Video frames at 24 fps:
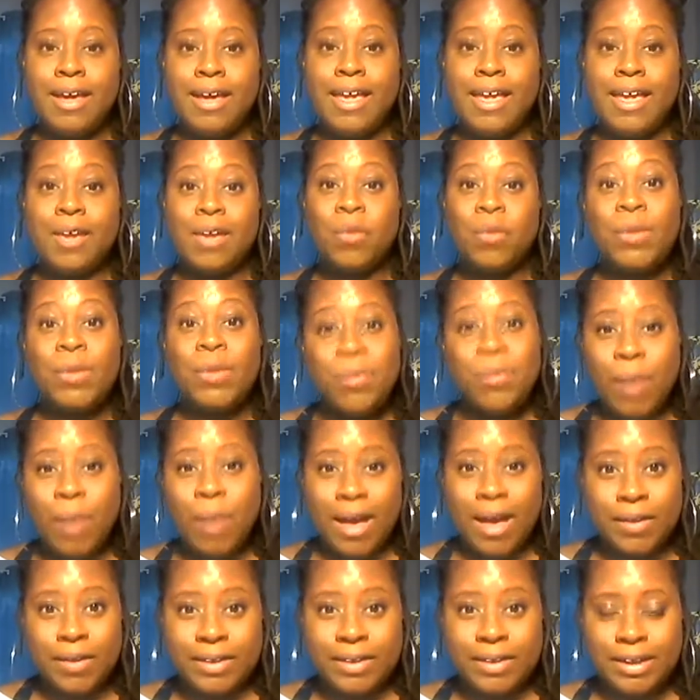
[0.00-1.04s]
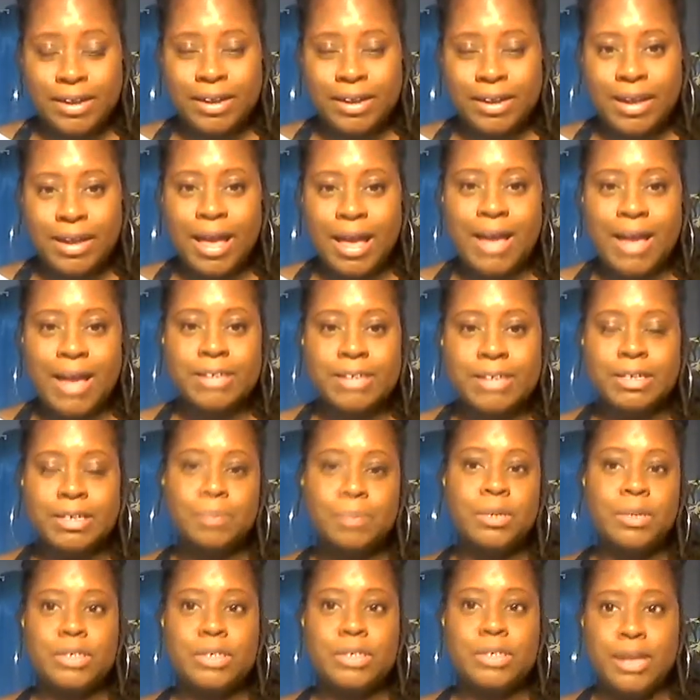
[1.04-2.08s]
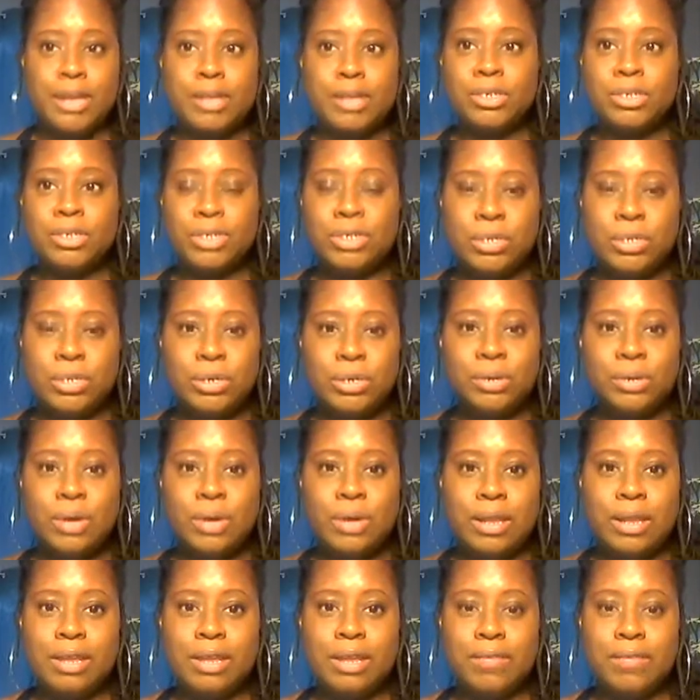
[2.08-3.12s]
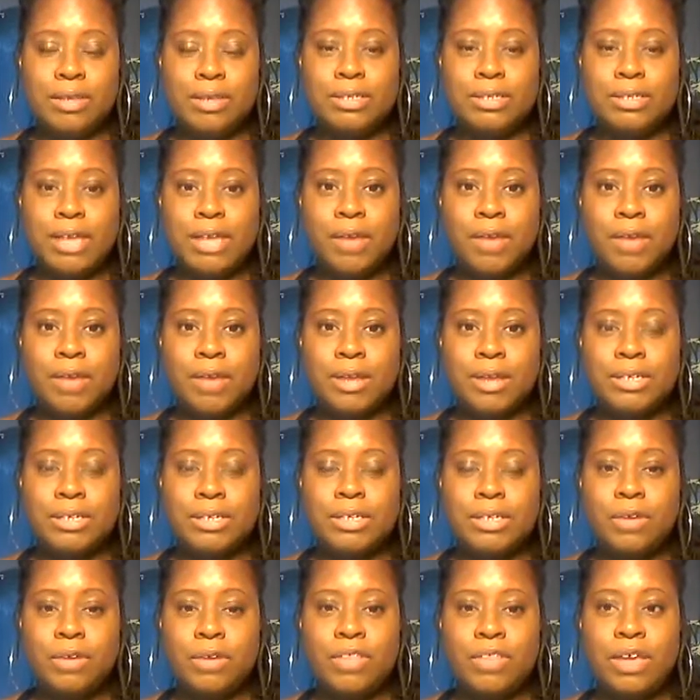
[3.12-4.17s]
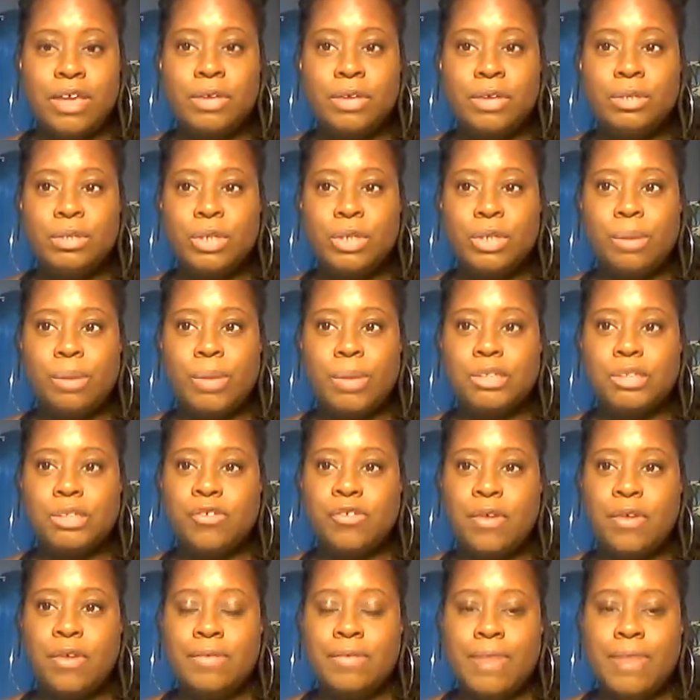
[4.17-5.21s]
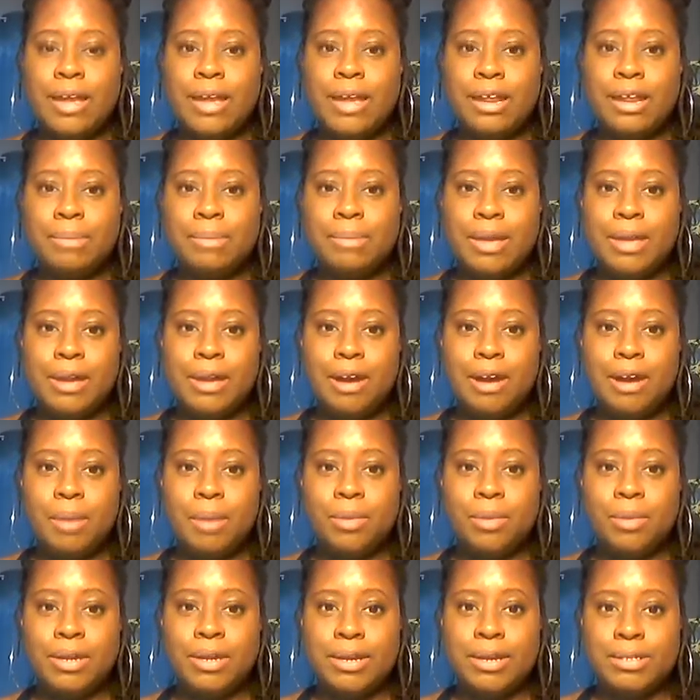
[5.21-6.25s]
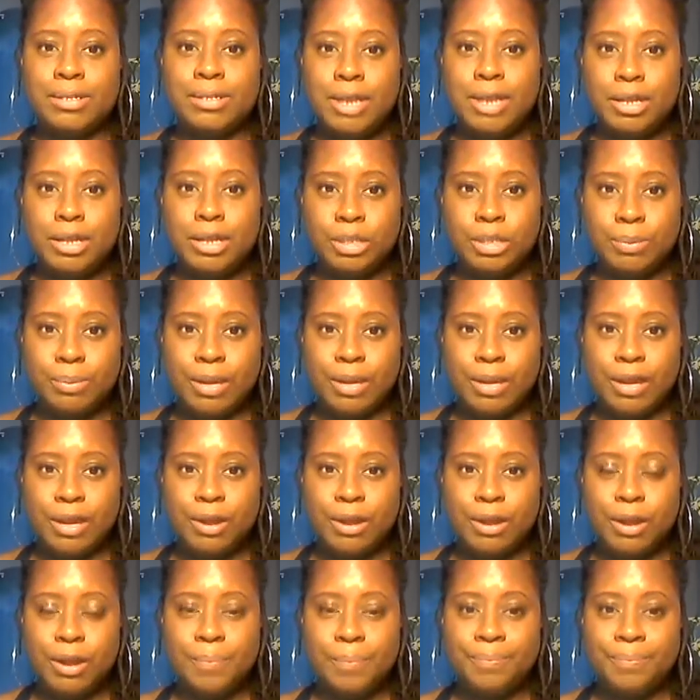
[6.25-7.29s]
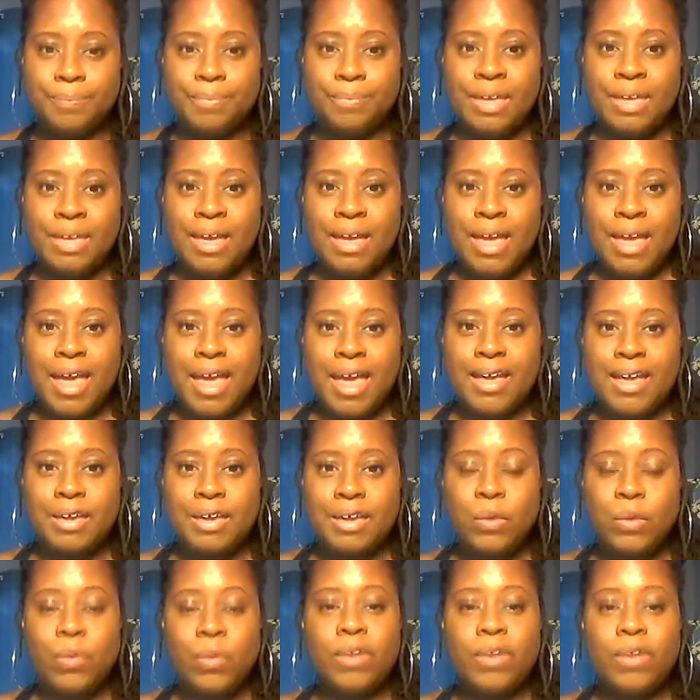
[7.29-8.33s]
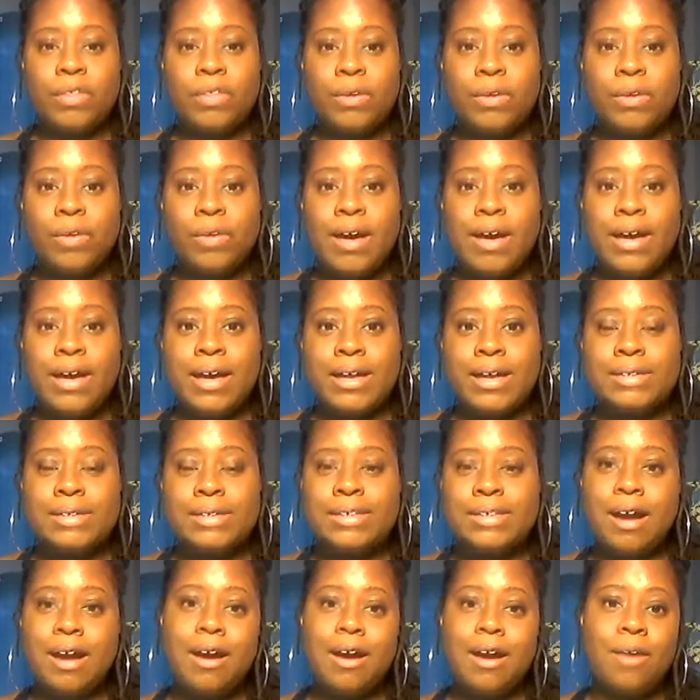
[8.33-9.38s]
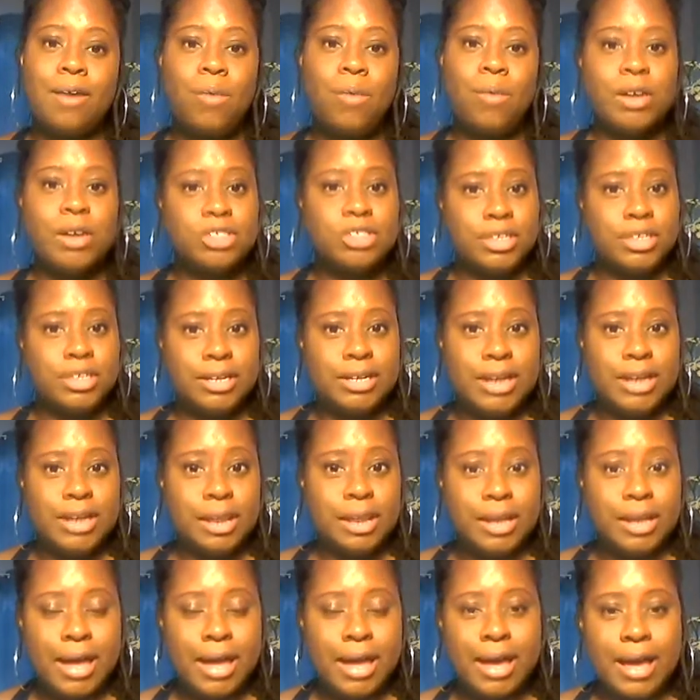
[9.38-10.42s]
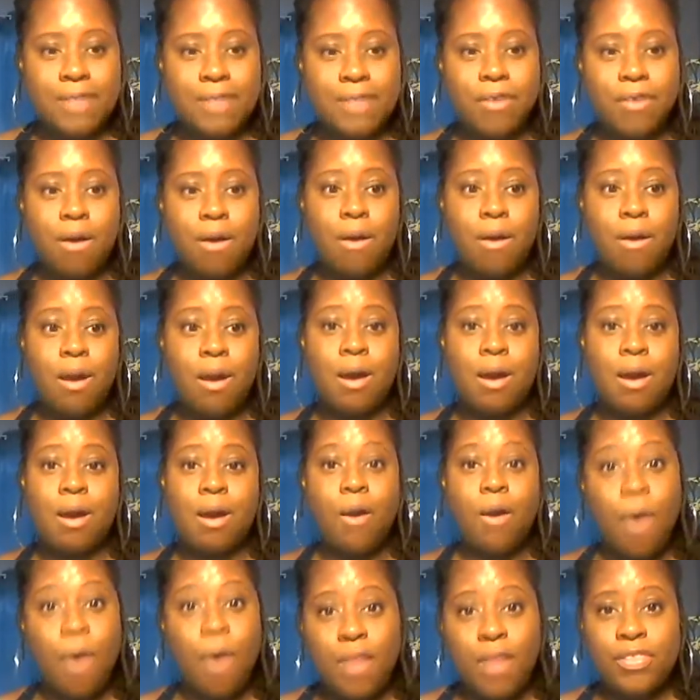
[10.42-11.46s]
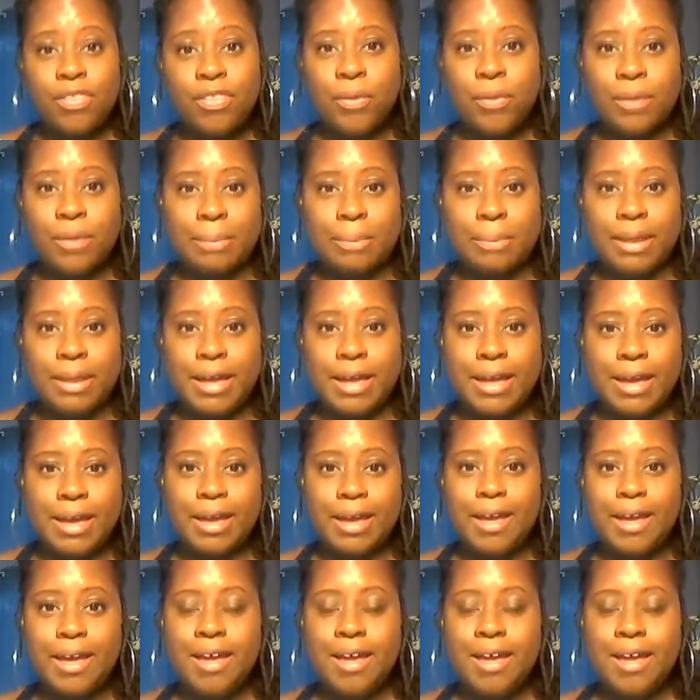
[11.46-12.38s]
rewilding as it pertains to living sacredly. So thank you so much for inviting me here. I'm really excited to be here. And whether you guys are watching live or on the replay,